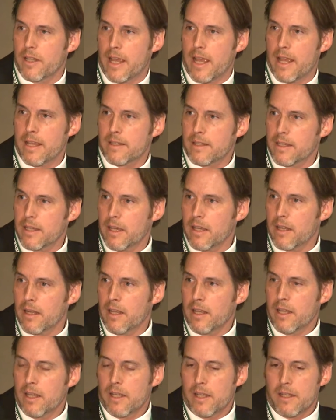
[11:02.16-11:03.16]
Gas Kit
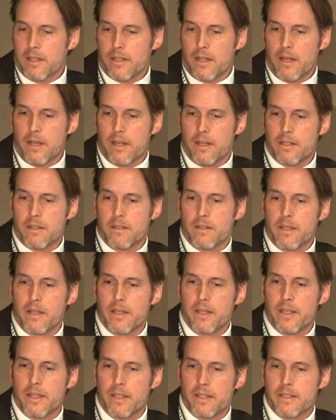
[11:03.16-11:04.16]

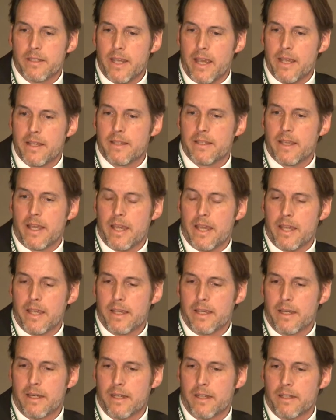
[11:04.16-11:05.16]
takes
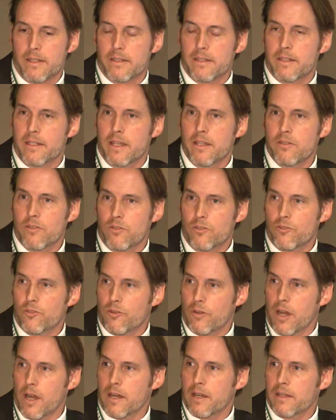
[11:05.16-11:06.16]
a diesel
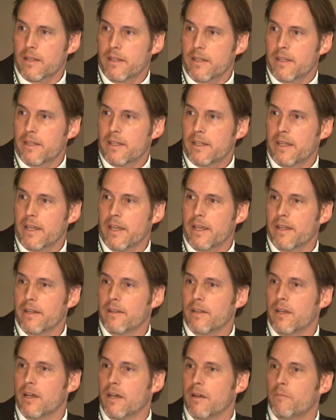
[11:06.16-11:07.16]
truck
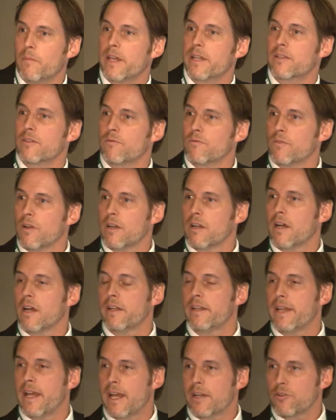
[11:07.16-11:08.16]
and makes it run
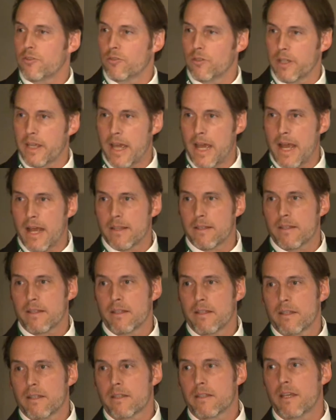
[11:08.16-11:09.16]
on natural gas,
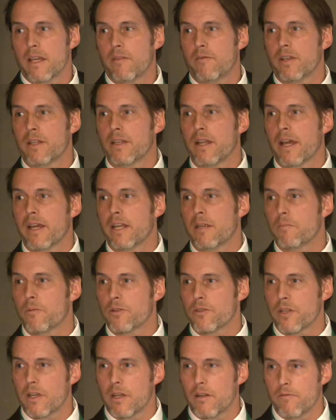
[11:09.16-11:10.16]
saving
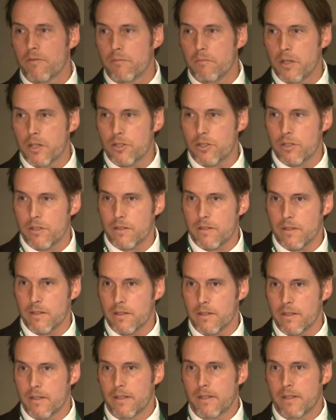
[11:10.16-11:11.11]
90% of emissions.